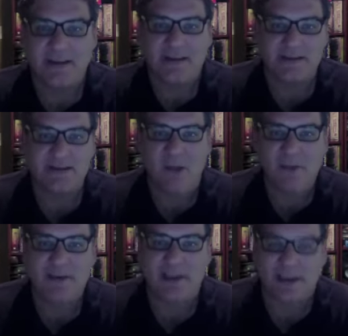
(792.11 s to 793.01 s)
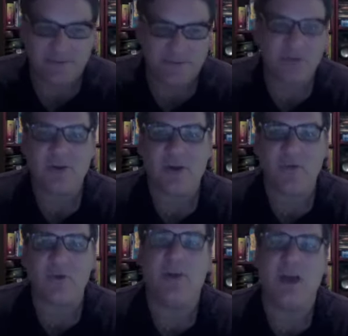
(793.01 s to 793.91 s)
In Zombie Dice, if you start
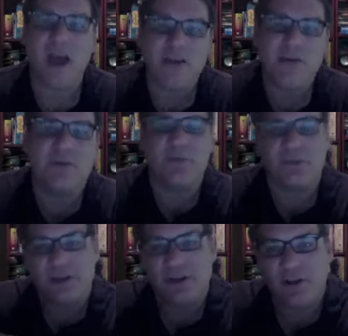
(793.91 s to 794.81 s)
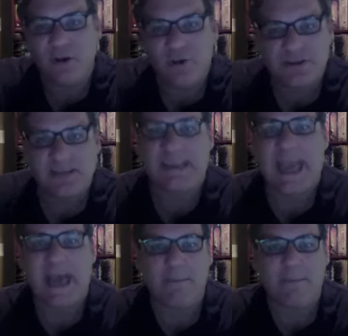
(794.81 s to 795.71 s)
rolling hot, you can really close the
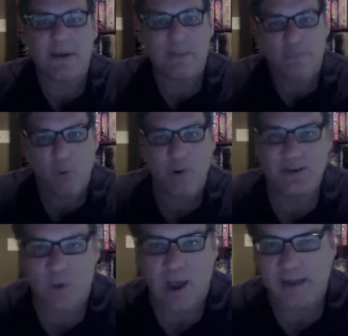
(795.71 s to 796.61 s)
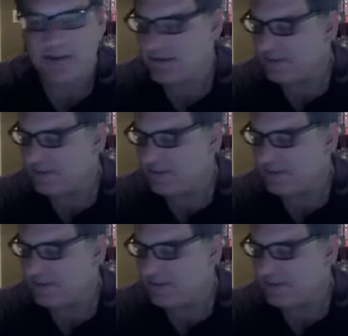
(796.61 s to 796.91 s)
gap points-wise.